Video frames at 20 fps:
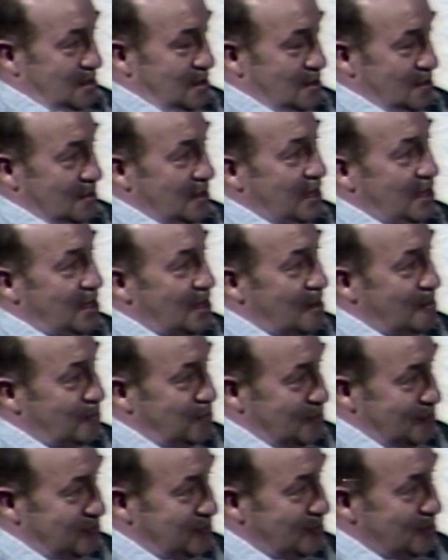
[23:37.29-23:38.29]
here they come
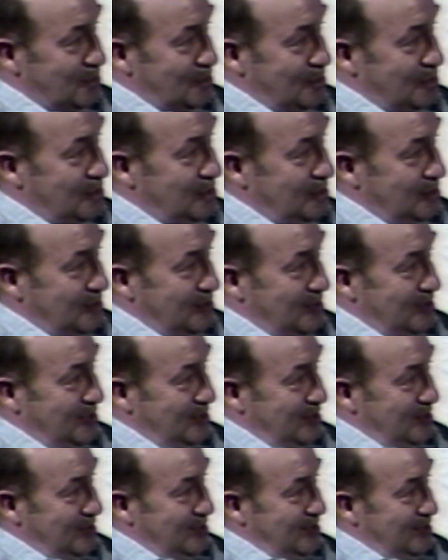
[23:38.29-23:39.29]
for food.
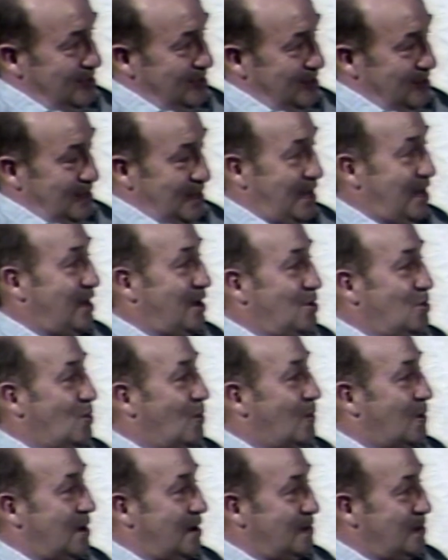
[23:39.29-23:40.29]
And they
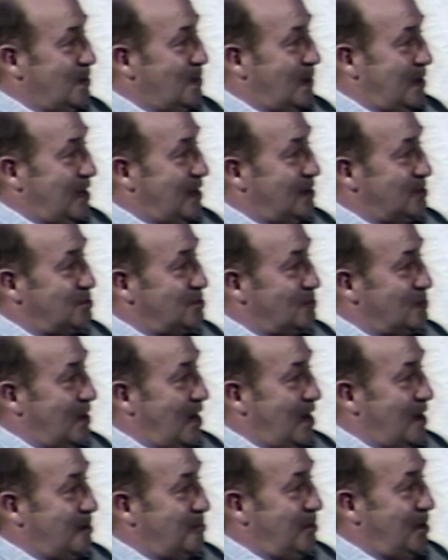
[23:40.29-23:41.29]
ignore everyone else
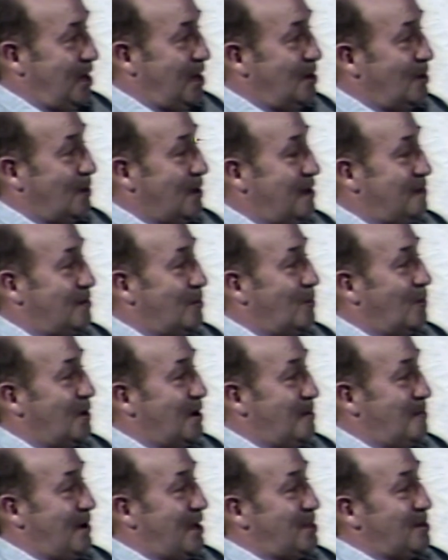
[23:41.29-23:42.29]
around. But I mm-hmm. don't have to
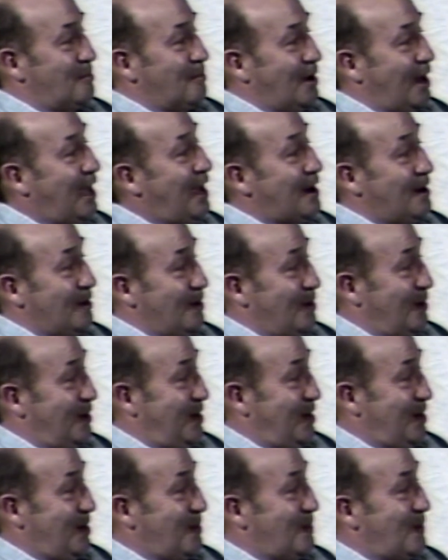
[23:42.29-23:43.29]
worry about them landing
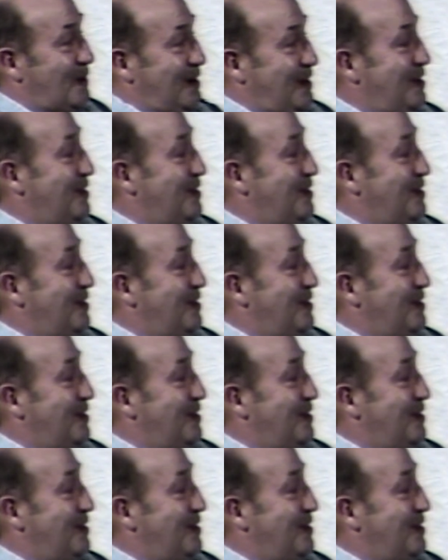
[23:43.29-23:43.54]
on anyone right.